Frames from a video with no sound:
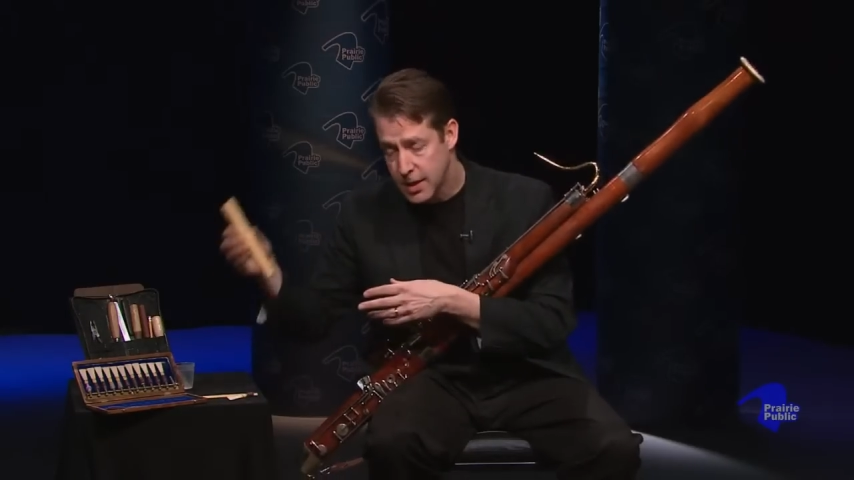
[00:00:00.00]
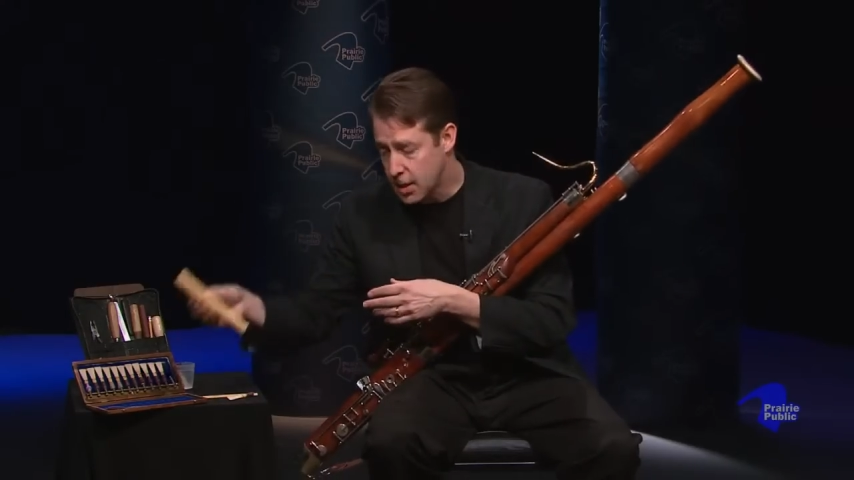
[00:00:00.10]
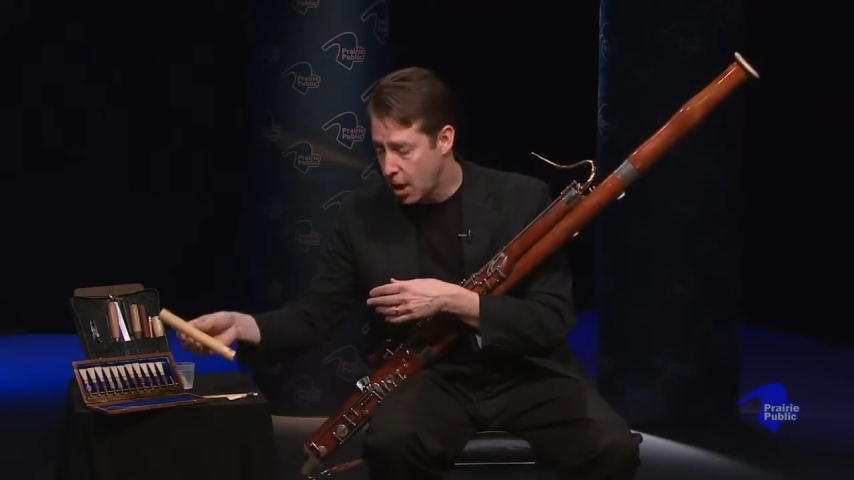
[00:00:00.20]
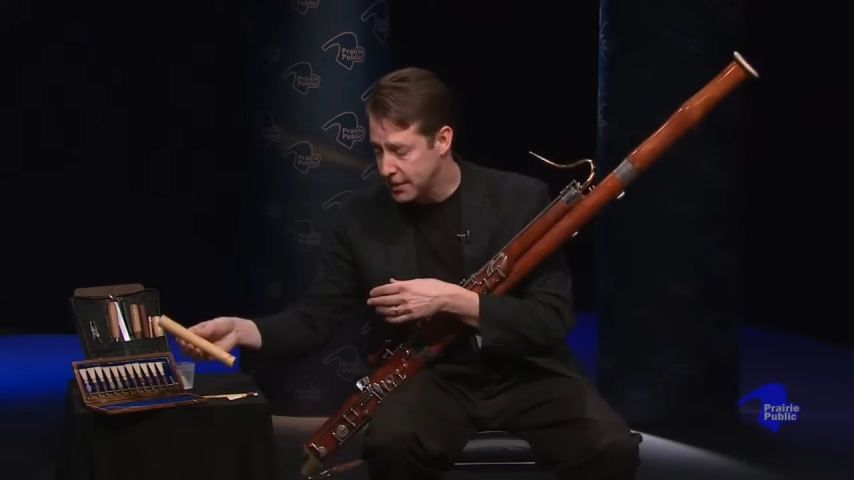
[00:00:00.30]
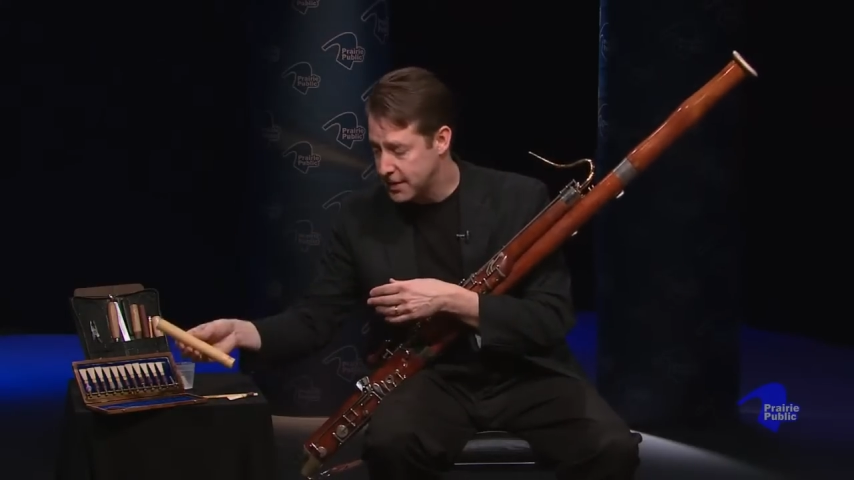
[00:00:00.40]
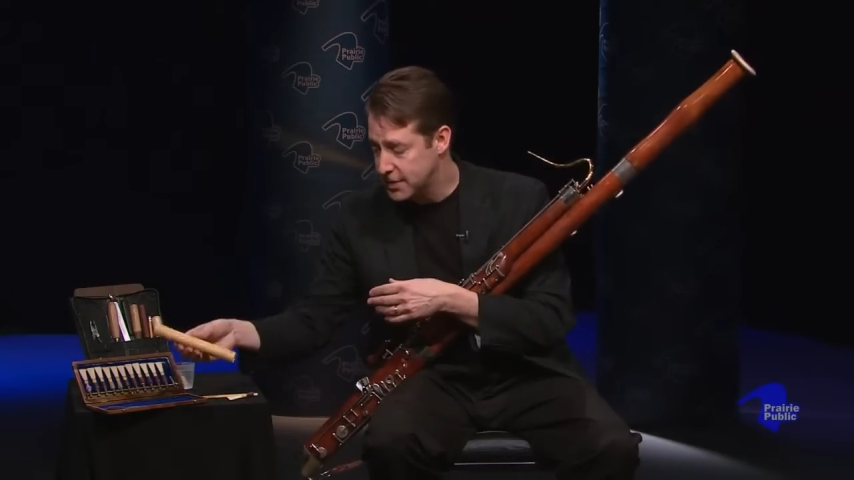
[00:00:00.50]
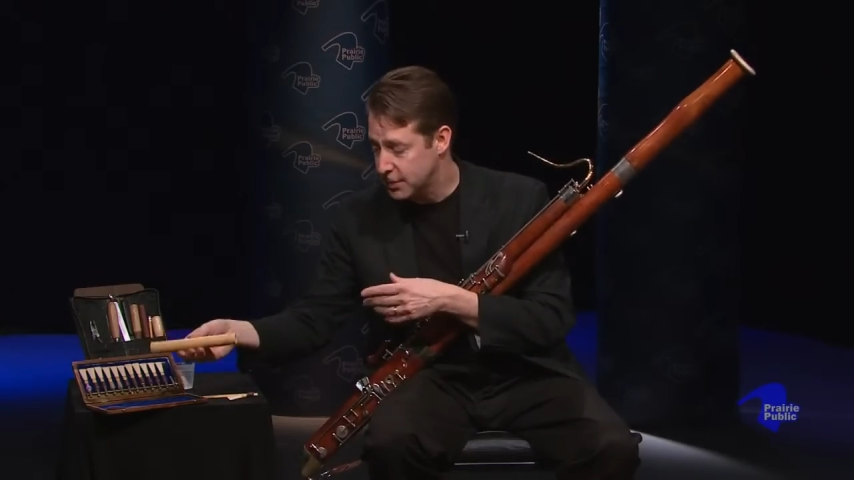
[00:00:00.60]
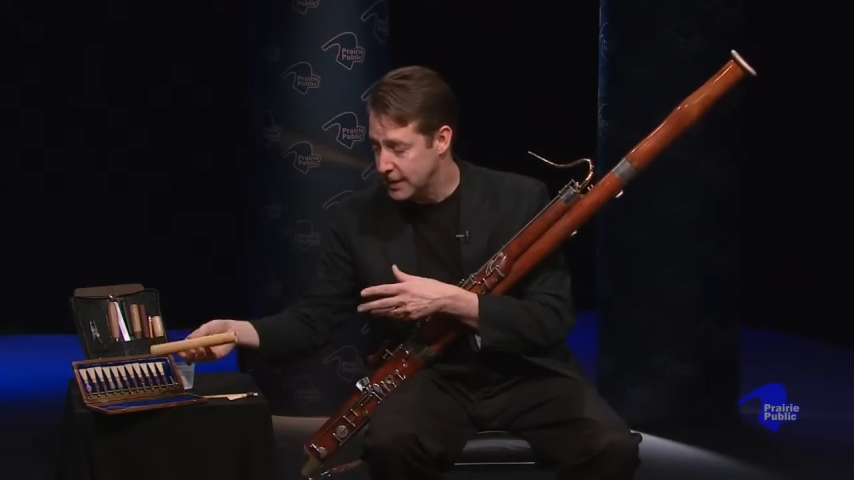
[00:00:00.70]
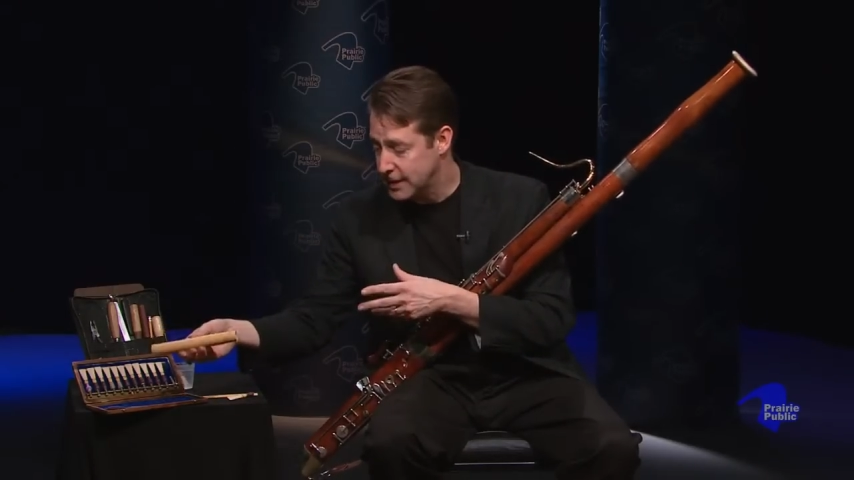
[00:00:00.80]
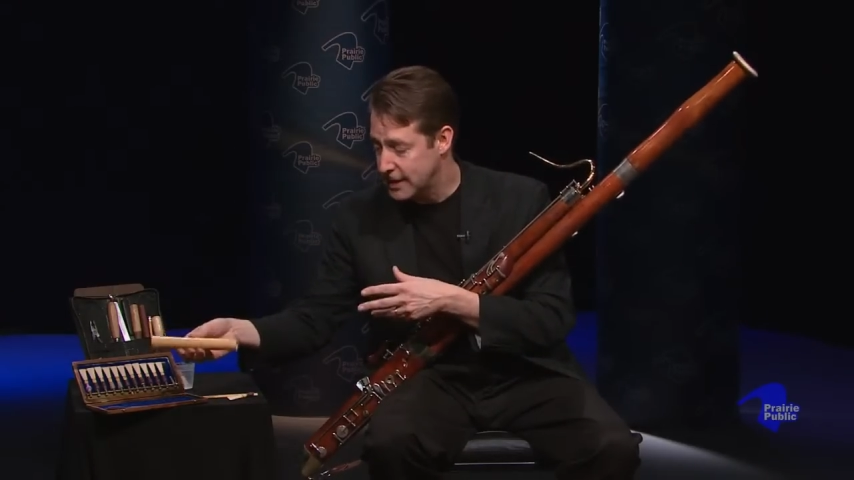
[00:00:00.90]
cut this
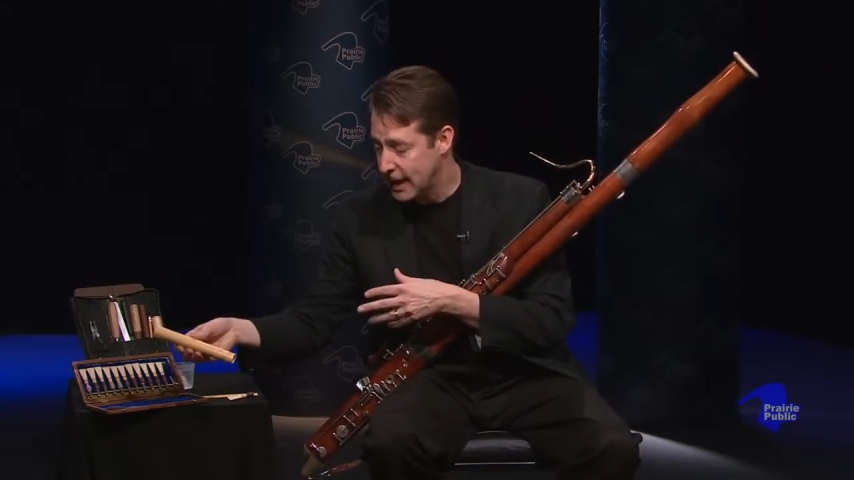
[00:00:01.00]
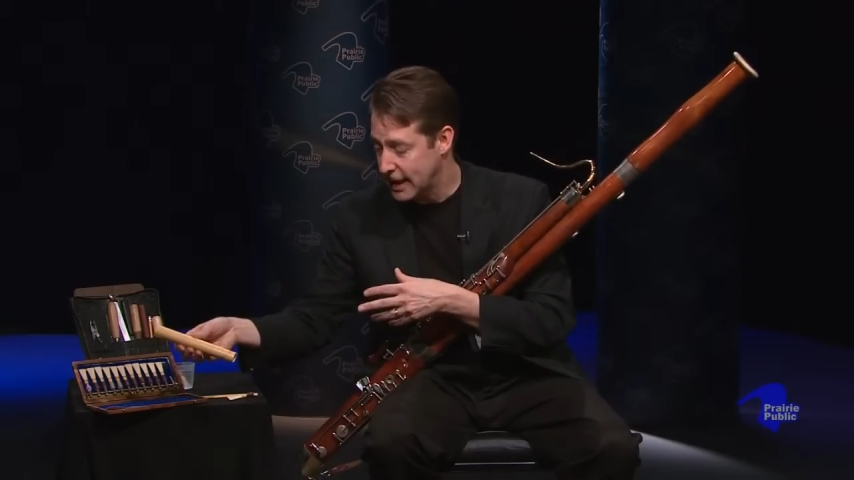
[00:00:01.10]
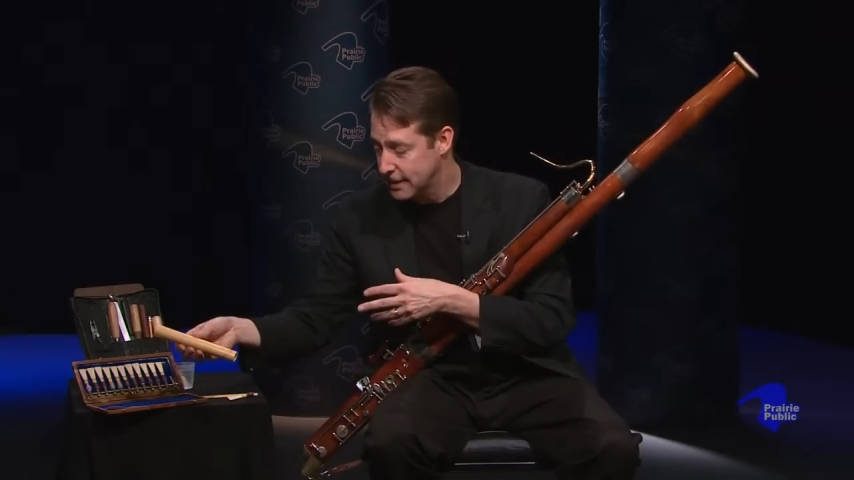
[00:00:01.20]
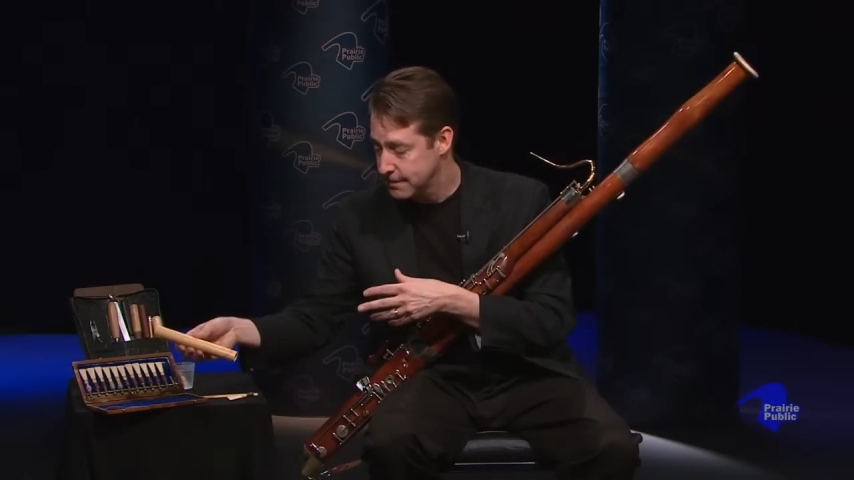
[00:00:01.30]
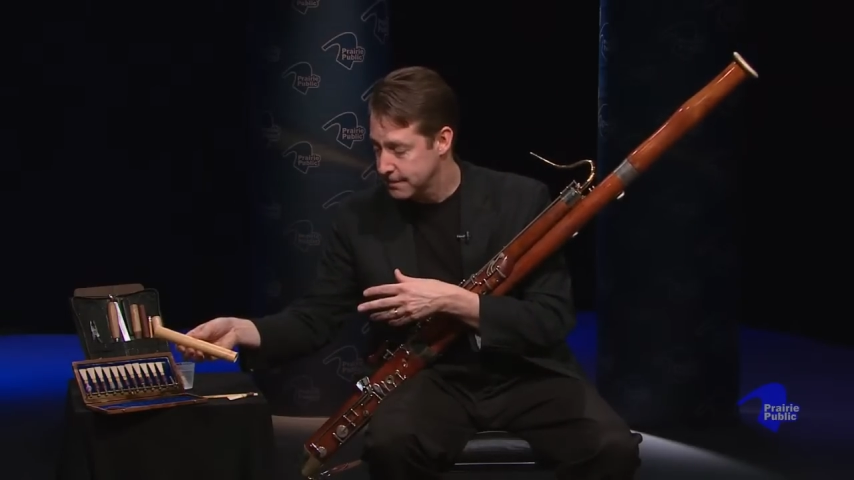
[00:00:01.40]
reed cane.